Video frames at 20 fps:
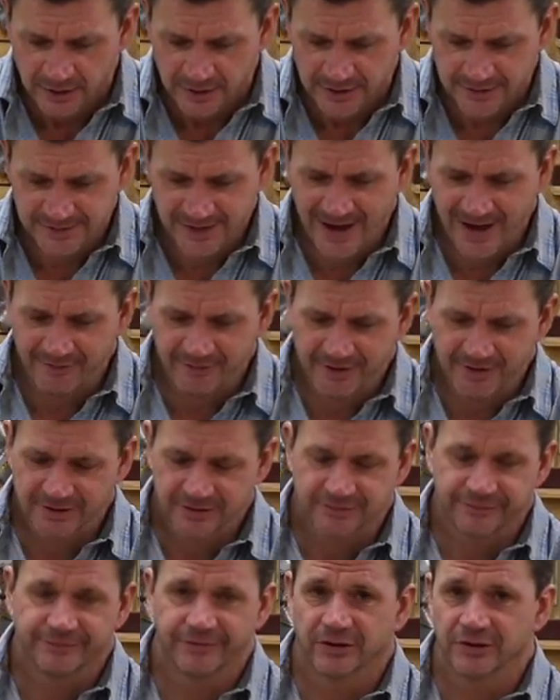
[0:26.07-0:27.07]
He's having
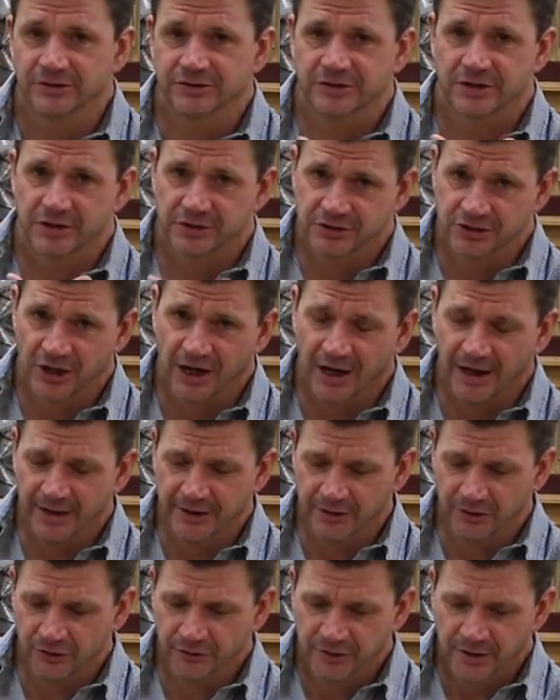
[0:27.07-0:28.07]
his first
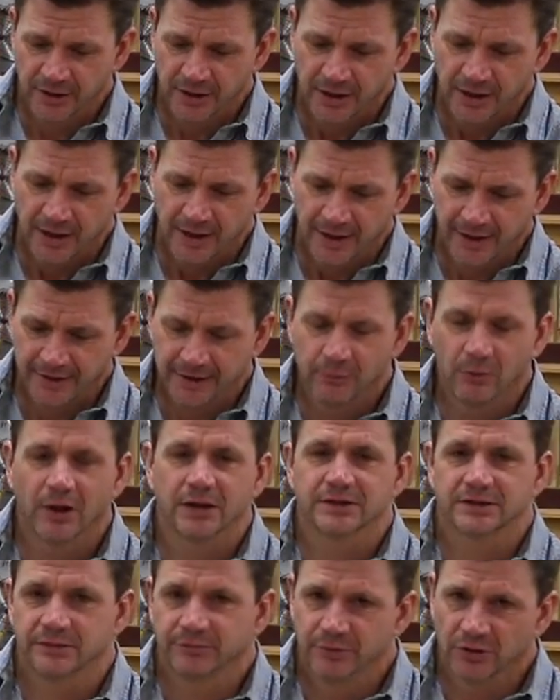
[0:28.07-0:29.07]
child and he
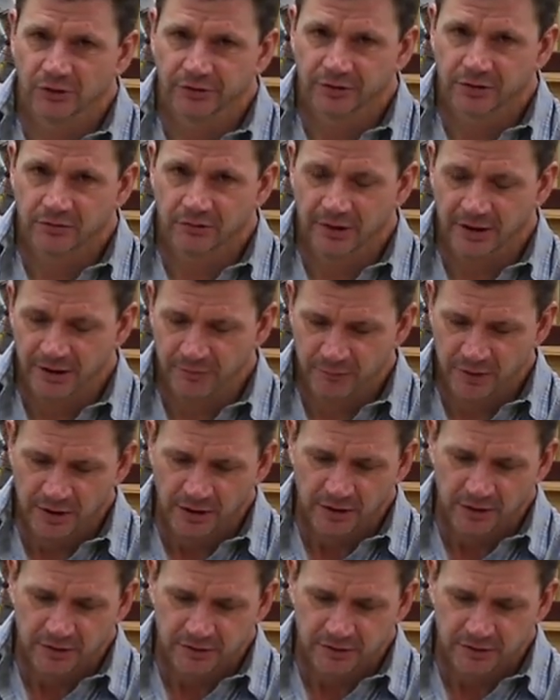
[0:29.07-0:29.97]
wants to build a crib.